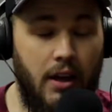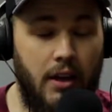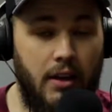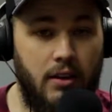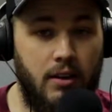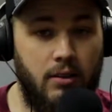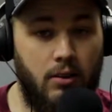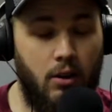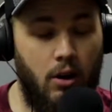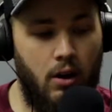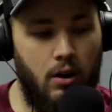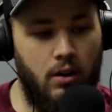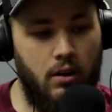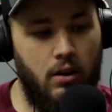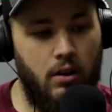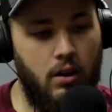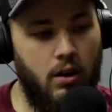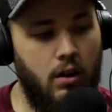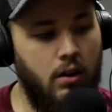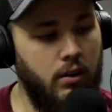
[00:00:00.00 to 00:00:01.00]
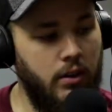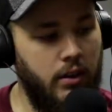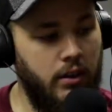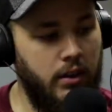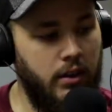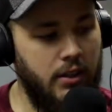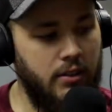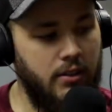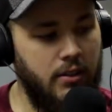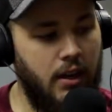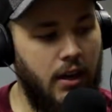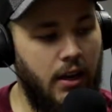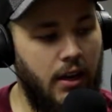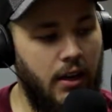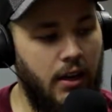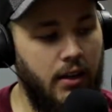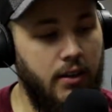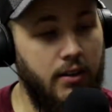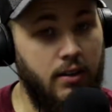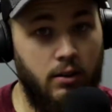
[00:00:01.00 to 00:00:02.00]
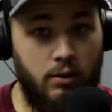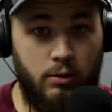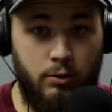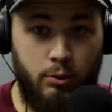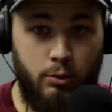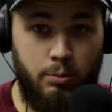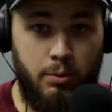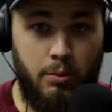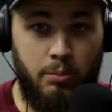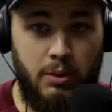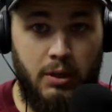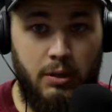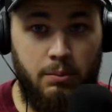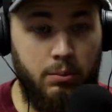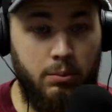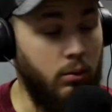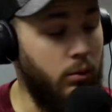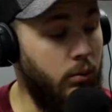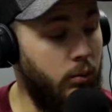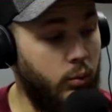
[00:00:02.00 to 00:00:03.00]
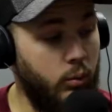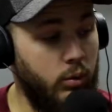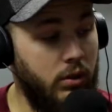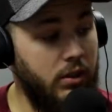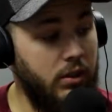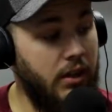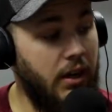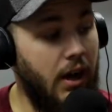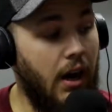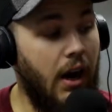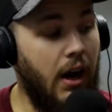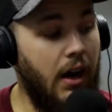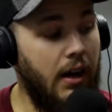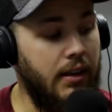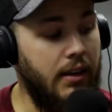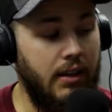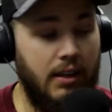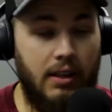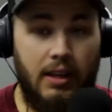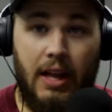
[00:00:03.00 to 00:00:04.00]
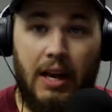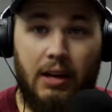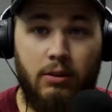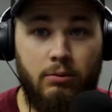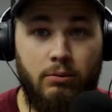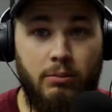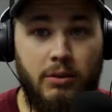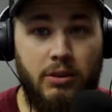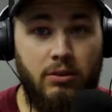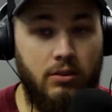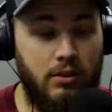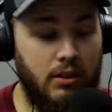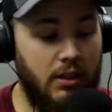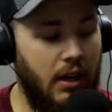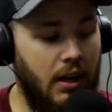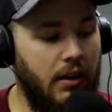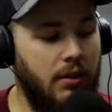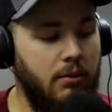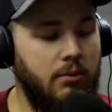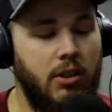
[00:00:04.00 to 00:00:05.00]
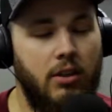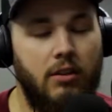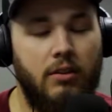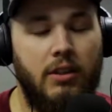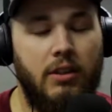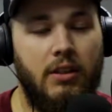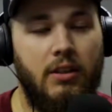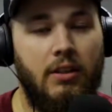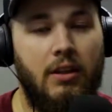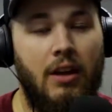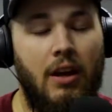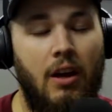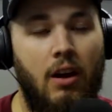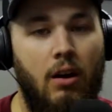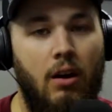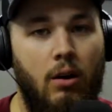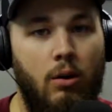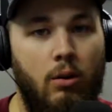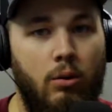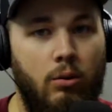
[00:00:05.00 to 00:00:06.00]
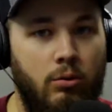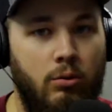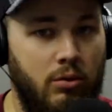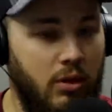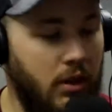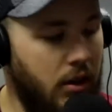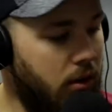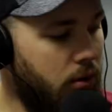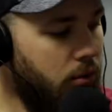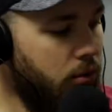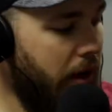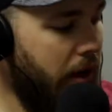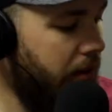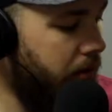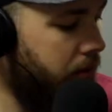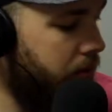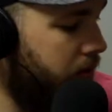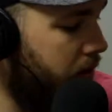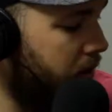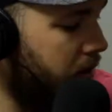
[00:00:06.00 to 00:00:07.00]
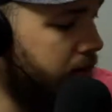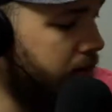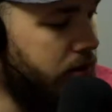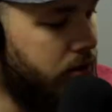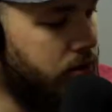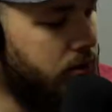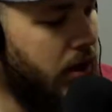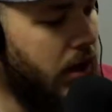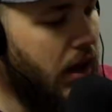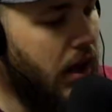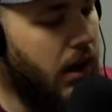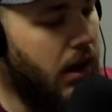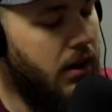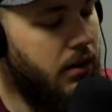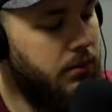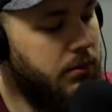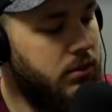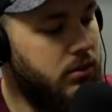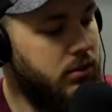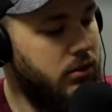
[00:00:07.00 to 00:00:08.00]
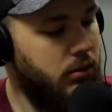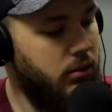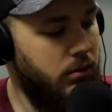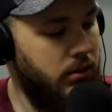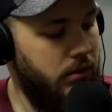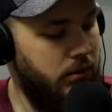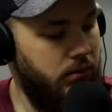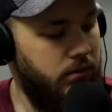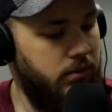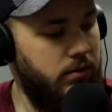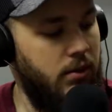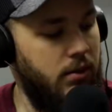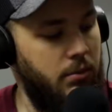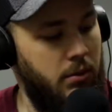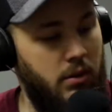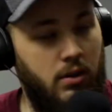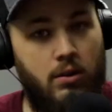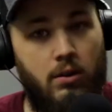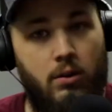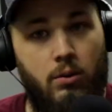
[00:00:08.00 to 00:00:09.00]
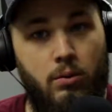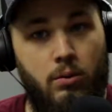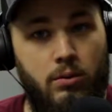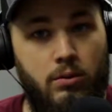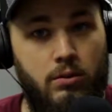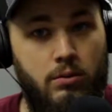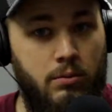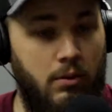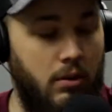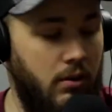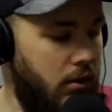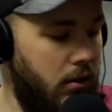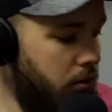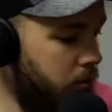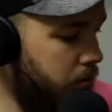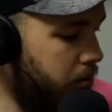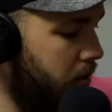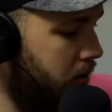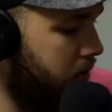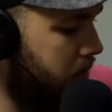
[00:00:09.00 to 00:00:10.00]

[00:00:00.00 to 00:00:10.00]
and all the things I hate: a group of people, really hot, loud music. I am turning old right in front of you. I am just going from a old